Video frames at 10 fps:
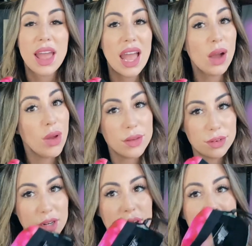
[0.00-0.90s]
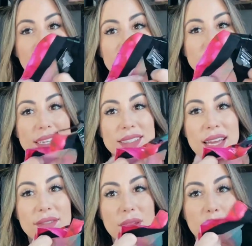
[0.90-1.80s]
However, it does
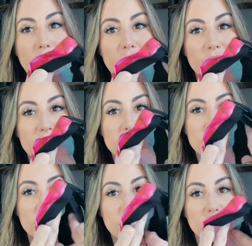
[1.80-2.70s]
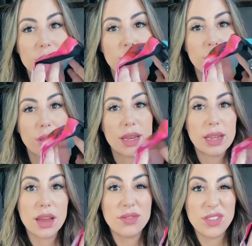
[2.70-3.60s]
have a pocket so that you can put
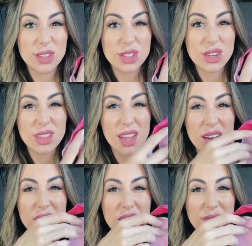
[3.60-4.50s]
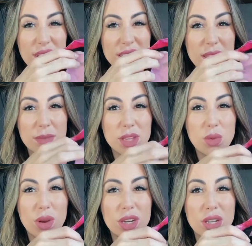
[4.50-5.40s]
a filter in there if that's something you
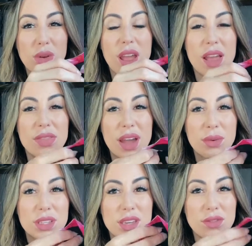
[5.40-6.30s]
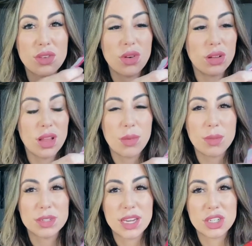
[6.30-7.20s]
wanna do. That would give you a lot more
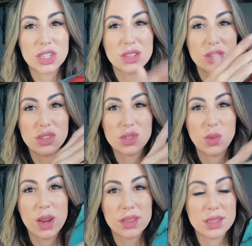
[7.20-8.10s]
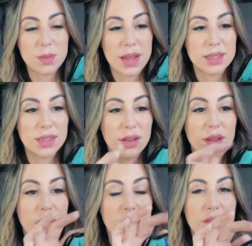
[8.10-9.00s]
protection than just wearing the spot itself.
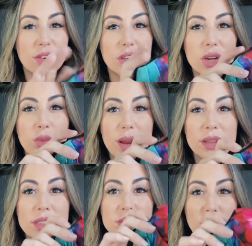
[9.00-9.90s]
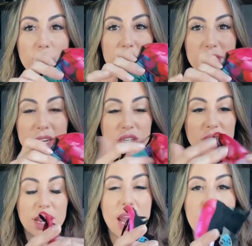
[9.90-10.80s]
If you're gonna wear this for
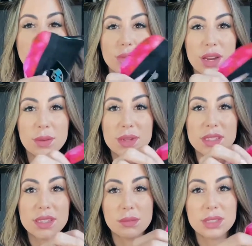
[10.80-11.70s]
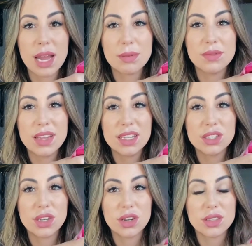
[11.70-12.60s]
protection, I would recommend some type of
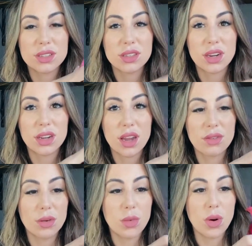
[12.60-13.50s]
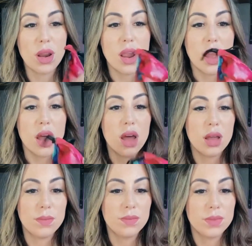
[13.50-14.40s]
insert that's gonna cover more,
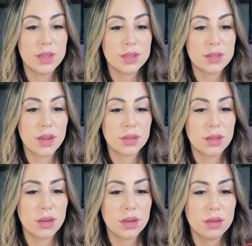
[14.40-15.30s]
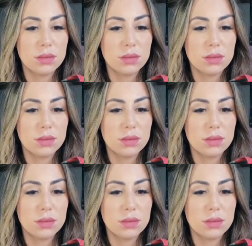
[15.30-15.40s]
uh, that's not gonna